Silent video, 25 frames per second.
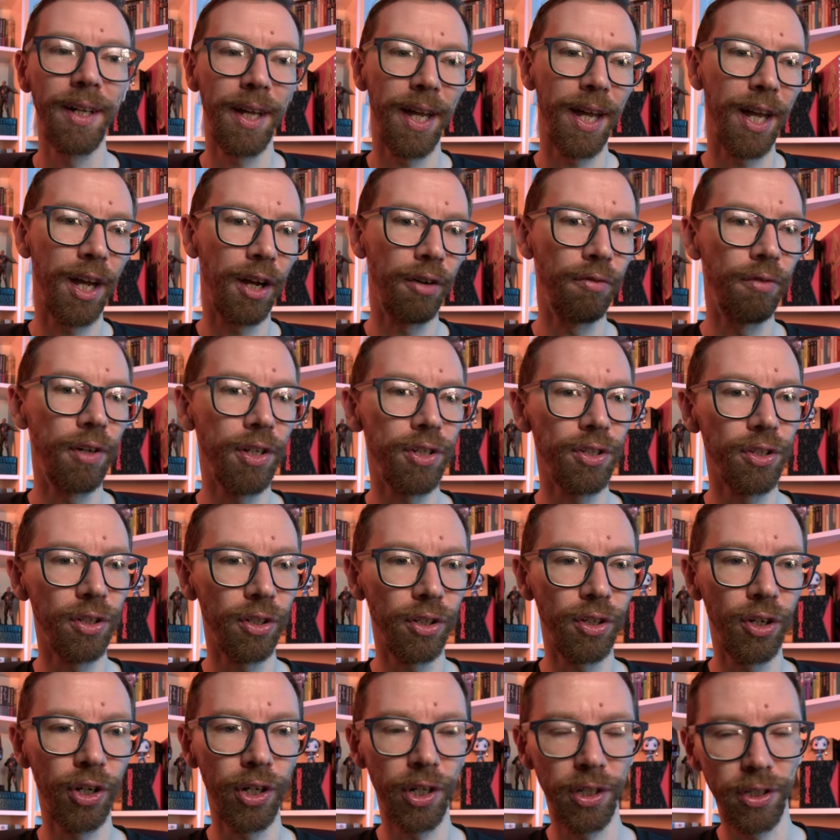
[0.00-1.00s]

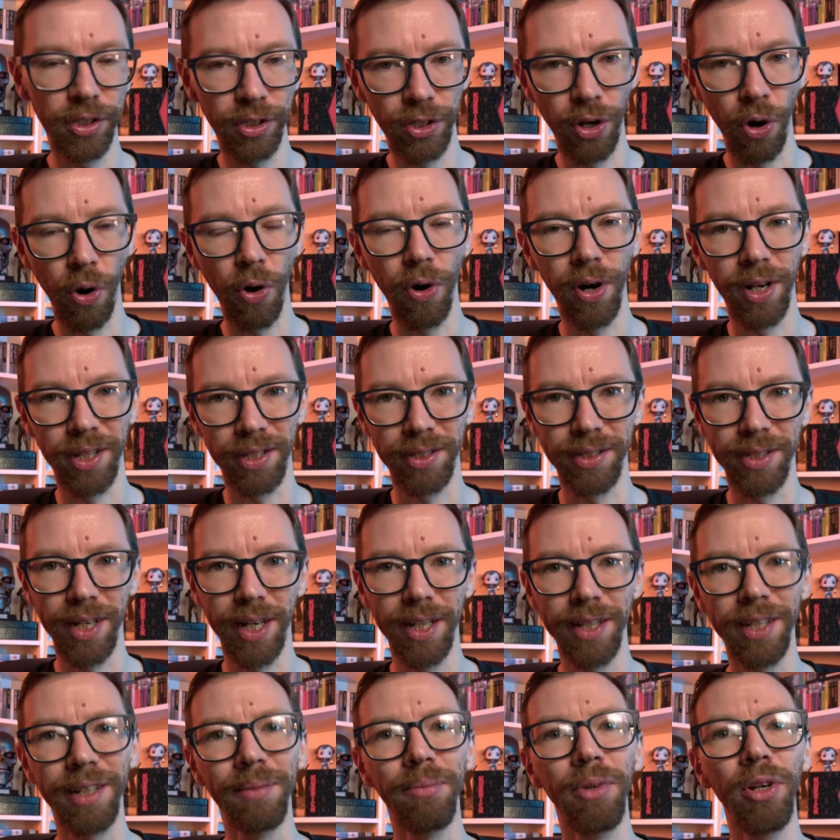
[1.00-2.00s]
original kind of score at the
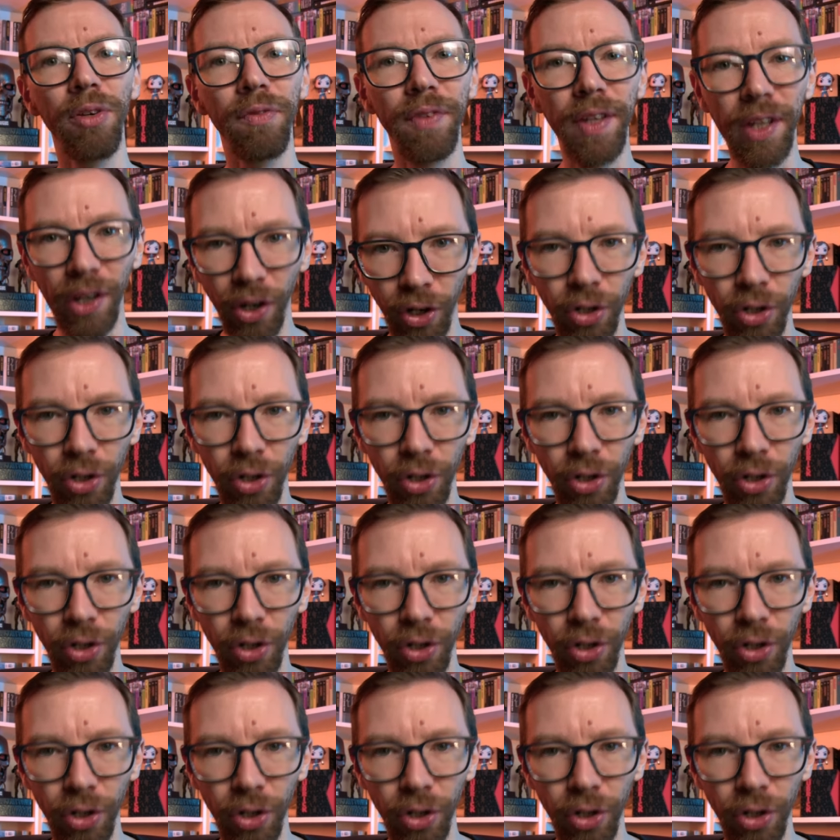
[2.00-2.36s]
start of the movie.